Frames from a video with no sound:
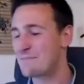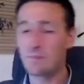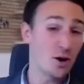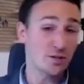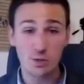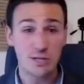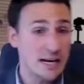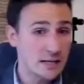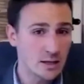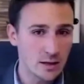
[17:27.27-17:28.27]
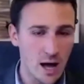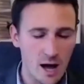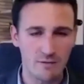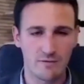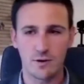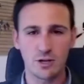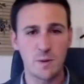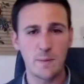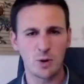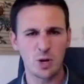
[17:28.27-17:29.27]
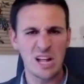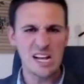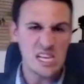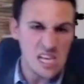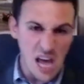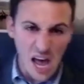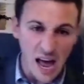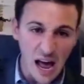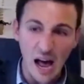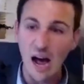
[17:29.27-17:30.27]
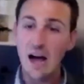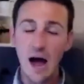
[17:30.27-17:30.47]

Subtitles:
but also taking the love, because people are like, yeah,